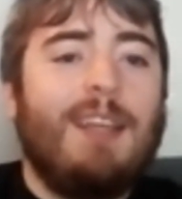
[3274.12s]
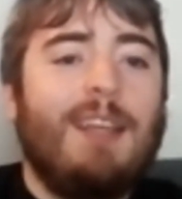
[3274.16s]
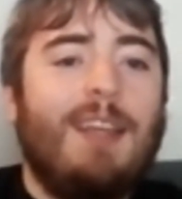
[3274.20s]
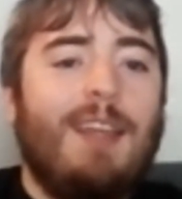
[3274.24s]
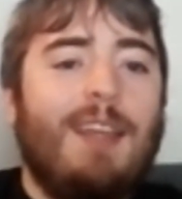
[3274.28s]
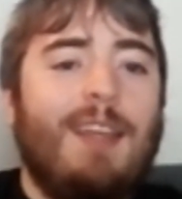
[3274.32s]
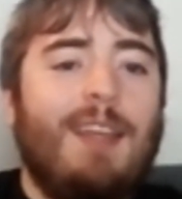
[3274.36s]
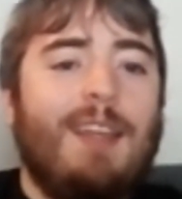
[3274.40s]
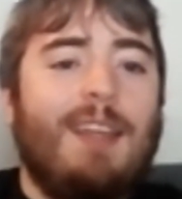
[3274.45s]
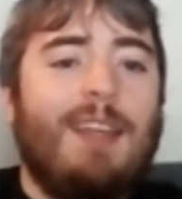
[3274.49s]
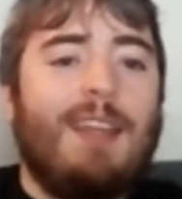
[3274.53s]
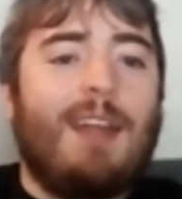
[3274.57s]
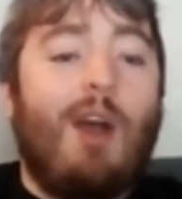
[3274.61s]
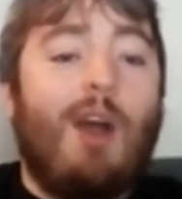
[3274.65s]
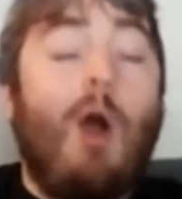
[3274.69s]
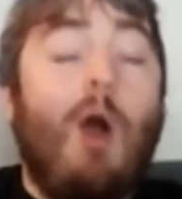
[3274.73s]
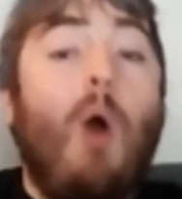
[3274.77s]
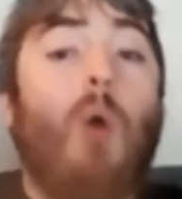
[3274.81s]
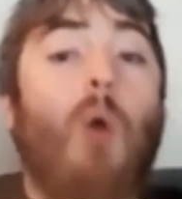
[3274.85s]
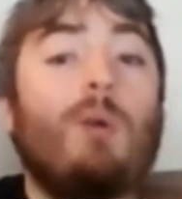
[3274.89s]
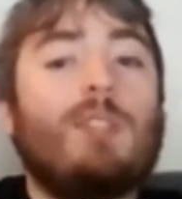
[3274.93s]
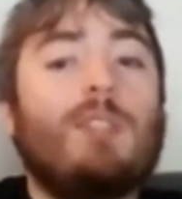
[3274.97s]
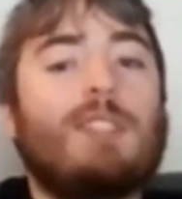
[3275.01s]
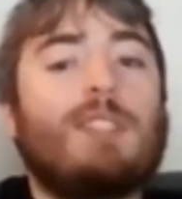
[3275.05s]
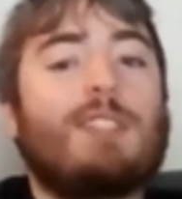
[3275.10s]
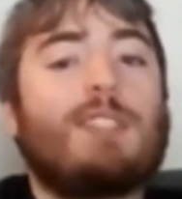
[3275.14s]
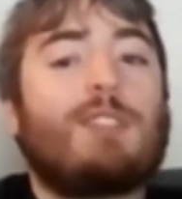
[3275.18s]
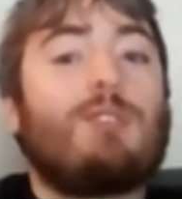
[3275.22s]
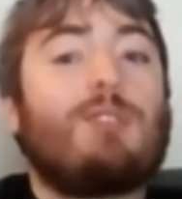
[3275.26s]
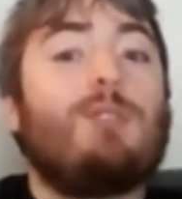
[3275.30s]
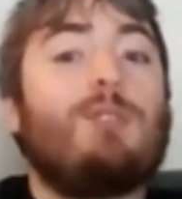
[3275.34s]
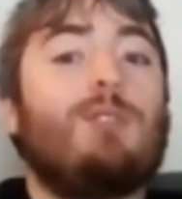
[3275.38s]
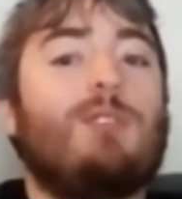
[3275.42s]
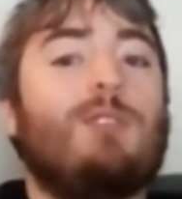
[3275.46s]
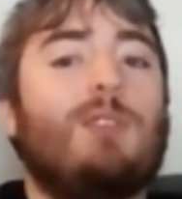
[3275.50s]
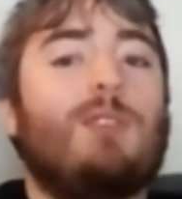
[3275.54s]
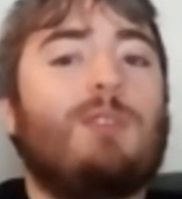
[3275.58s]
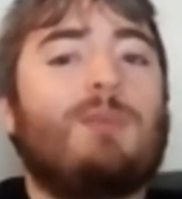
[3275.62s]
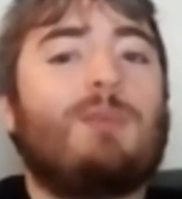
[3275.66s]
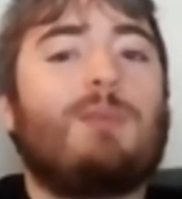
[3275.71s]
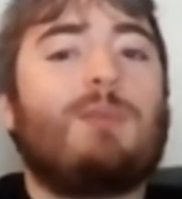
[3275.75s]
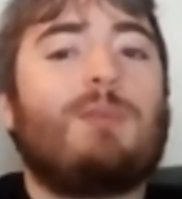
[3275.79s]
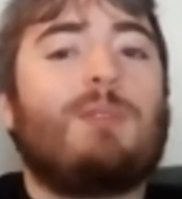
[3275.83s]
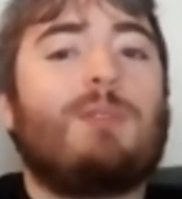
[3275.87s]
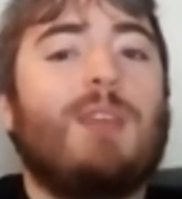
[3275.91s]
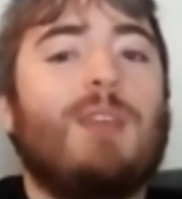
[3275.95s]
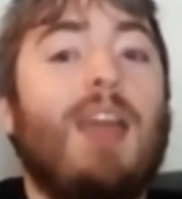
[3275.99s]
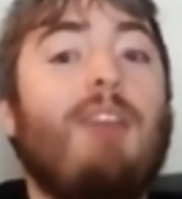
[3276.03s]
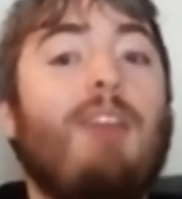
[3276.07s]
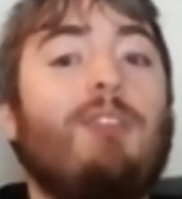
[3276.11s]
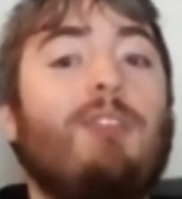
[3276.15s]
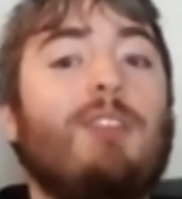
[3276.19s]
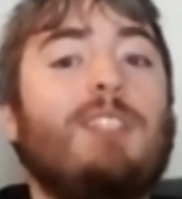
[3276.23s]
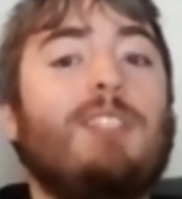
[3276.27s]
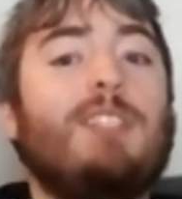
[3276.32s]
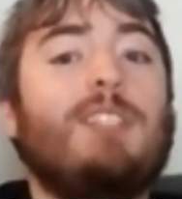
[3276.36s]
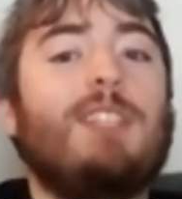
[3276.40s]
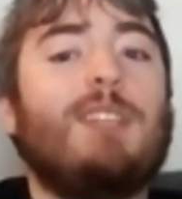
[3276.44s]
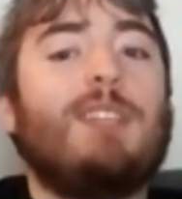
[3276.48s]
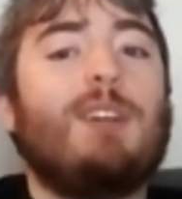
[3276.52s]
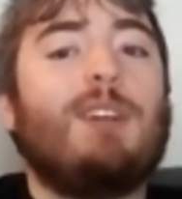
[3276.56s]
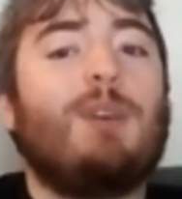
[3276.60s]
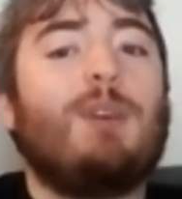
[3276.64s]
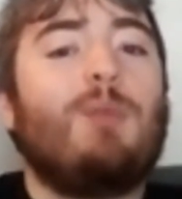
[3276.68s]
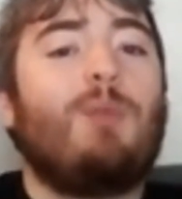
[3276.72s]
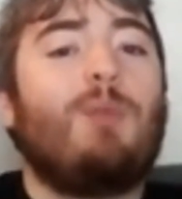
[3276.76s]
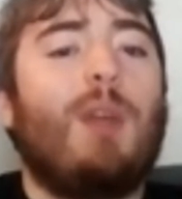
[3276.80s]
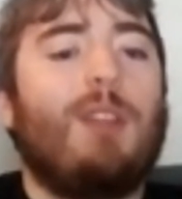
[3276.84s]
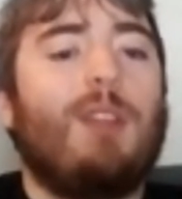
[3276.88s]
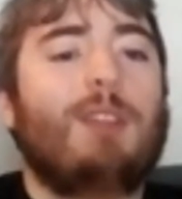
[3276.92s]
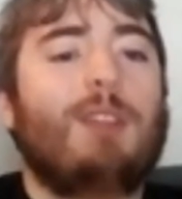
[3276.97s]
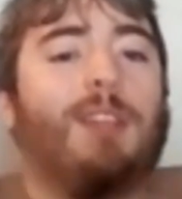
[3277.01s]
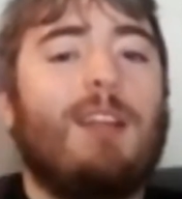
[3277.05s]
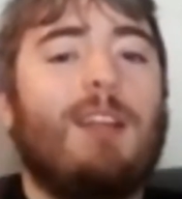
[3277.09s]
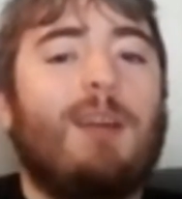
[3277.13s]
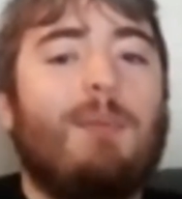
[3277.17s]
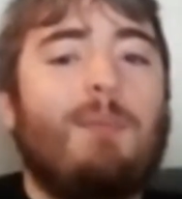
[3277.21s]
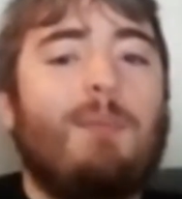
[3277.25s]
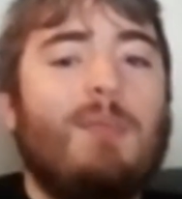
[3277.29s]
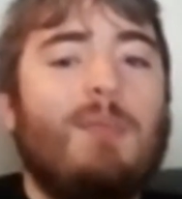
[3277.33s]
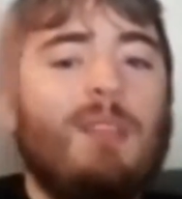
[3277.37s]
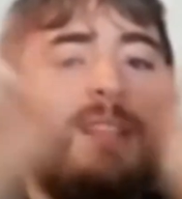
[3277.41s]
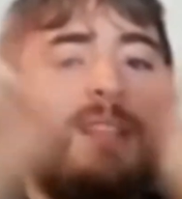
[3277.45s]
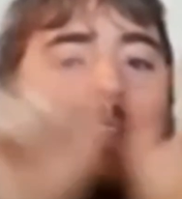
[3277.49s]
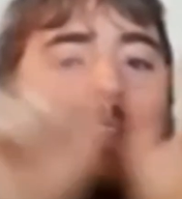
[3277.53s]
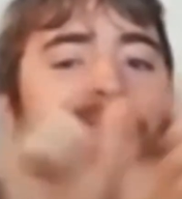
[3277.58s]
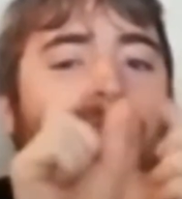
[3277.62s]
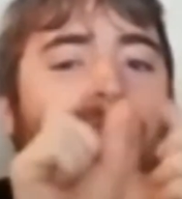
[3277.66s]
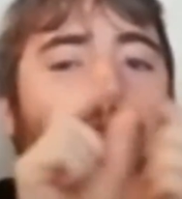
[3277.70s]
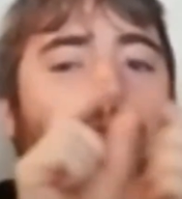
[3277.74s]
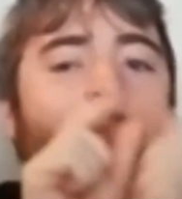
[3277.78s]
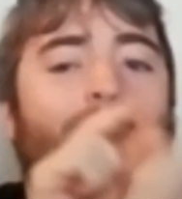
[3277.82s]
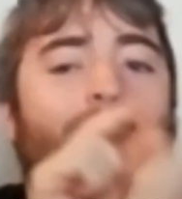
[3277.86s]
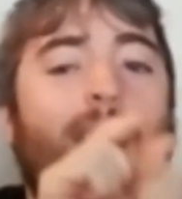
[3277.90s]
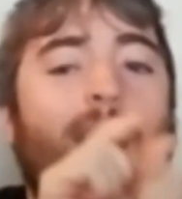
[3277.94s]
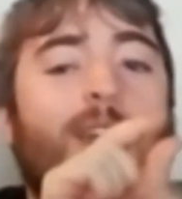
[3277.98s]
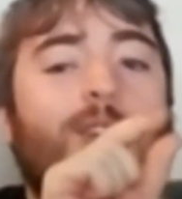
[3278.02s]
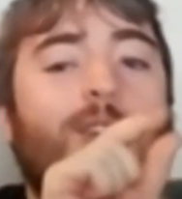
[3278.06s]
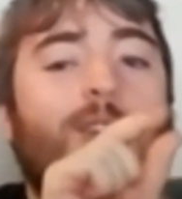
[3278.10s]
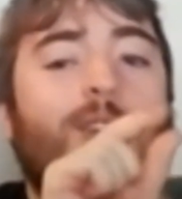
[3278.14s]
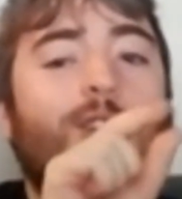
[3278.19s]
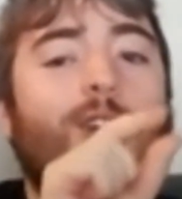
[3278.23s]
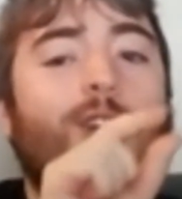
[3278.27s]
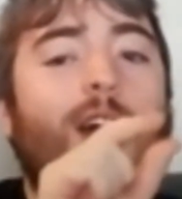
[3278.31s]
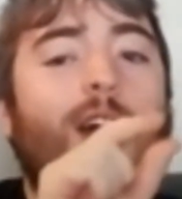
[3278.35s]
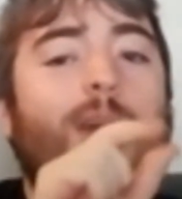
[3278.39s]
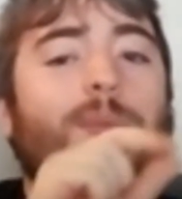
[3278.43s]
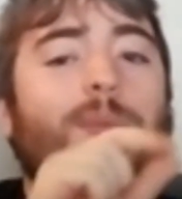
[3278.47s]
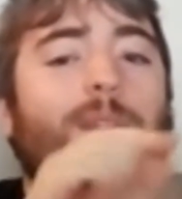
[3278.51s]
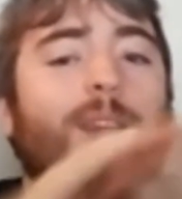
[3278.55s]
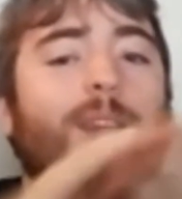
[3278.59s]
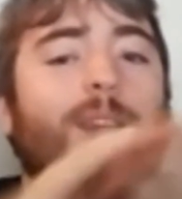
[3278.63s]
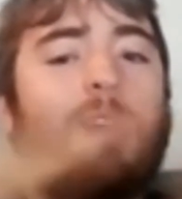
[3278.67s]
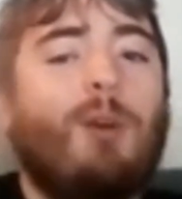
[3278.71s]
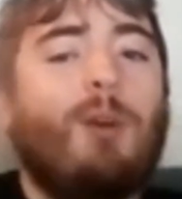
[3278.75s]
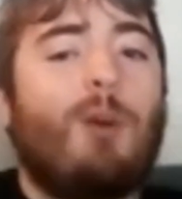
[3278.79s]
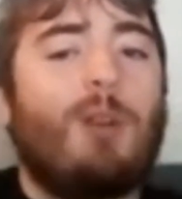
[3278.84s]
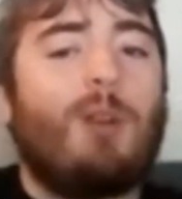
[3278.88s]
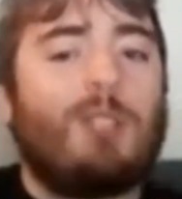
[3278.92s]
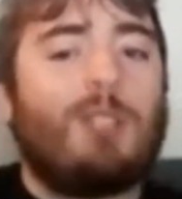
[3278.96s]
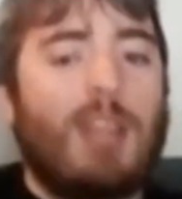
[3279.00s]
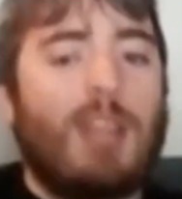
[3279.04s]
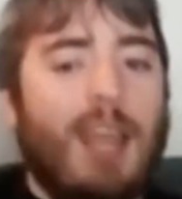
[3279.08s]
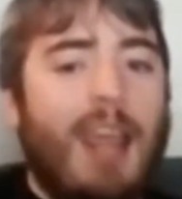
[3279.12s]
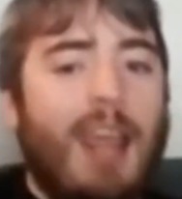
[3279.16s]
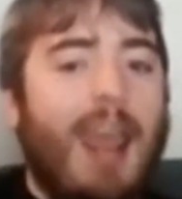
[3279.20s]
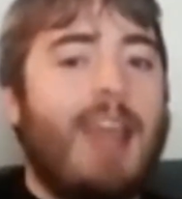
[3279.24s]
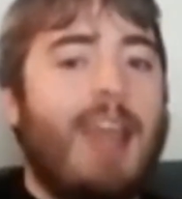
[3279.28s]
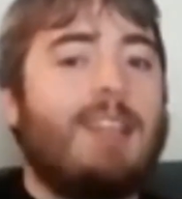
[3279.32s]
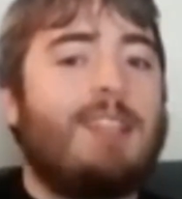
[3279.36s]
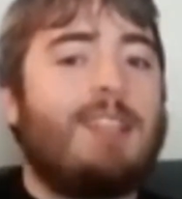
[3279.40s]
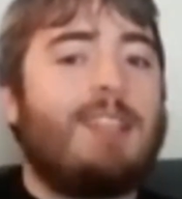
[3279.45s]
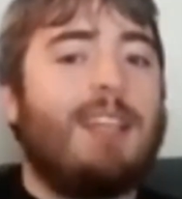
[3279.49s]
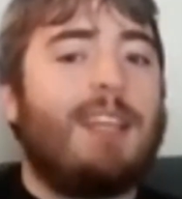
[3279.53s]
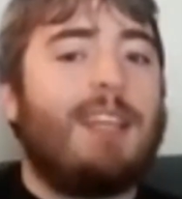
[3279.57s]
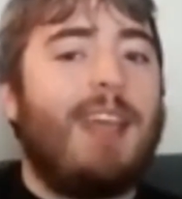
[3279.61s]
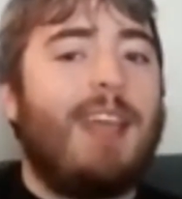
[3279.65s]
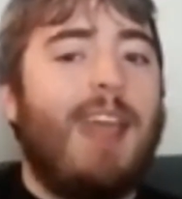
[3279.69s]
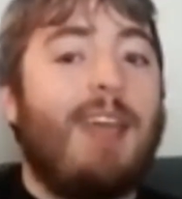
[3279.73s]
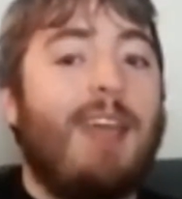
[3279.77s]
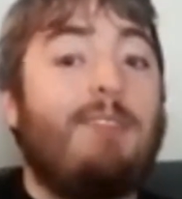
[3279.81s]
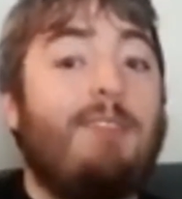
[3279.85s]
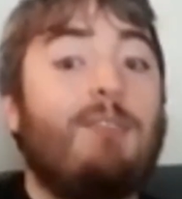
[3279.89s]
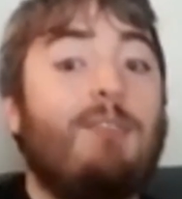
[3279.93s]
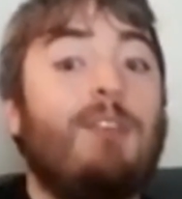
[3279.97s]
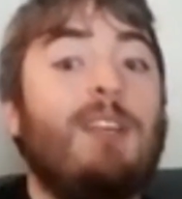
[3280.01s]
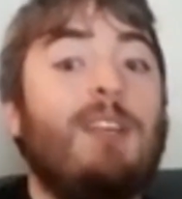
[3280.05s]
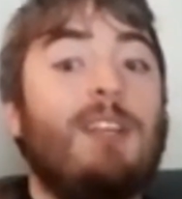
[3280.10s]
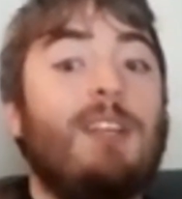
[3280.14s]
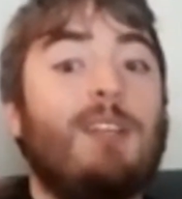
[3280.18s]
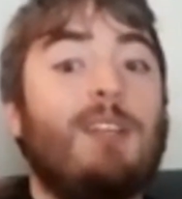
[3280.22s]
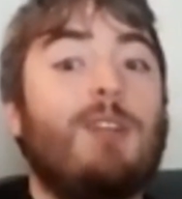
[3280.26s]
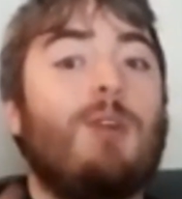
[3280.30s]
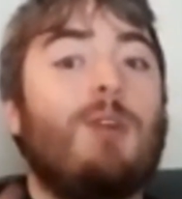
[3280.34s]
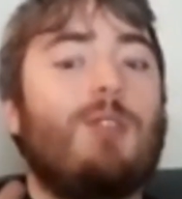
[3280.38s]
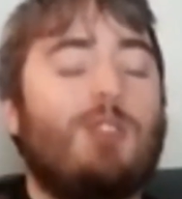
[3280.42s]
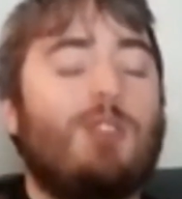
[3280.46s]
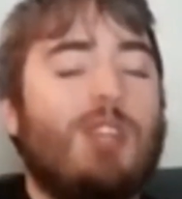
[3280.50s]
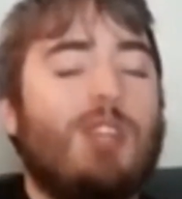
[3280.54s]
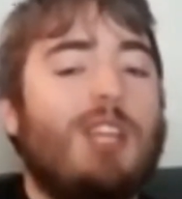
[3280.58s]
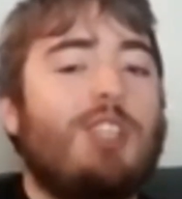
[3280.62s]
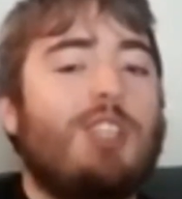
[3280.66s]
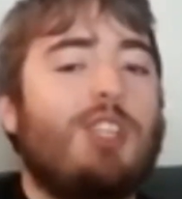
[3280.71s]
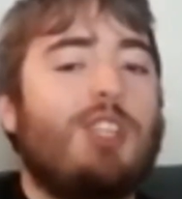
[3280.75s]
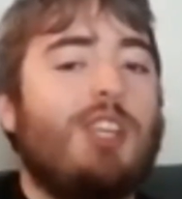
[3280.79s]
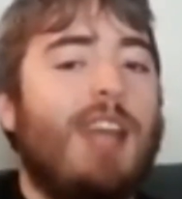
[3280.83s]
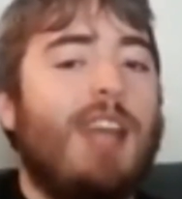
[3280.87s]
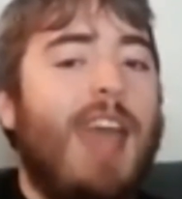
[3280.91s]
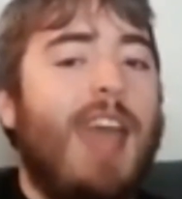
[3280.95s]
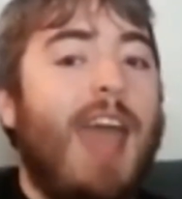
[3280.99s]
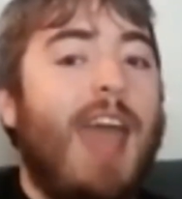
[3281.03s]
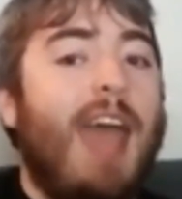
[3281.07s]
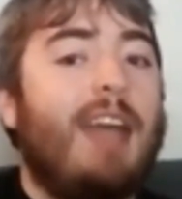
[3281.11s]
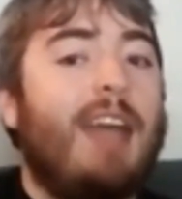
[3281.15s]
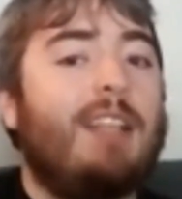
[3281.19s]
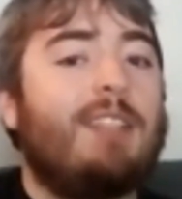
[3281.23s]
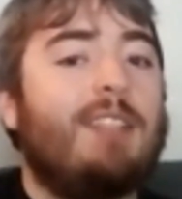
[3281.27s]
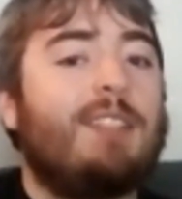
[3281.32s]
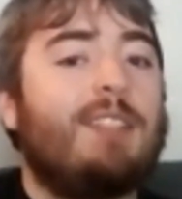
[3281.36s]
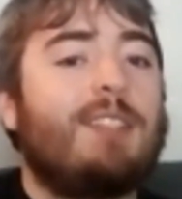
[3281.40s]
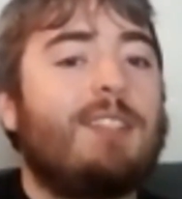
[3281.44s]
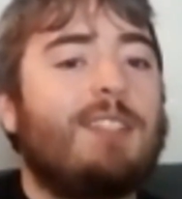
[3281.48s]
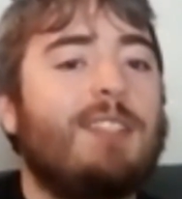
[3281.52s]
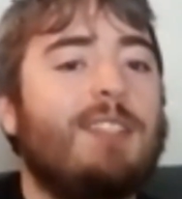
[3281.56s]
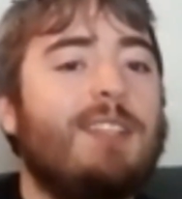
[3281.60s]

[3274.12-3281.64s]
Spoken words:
it always excludes those people. Every deal, whether they're microscopic or gigantic, every negotiation has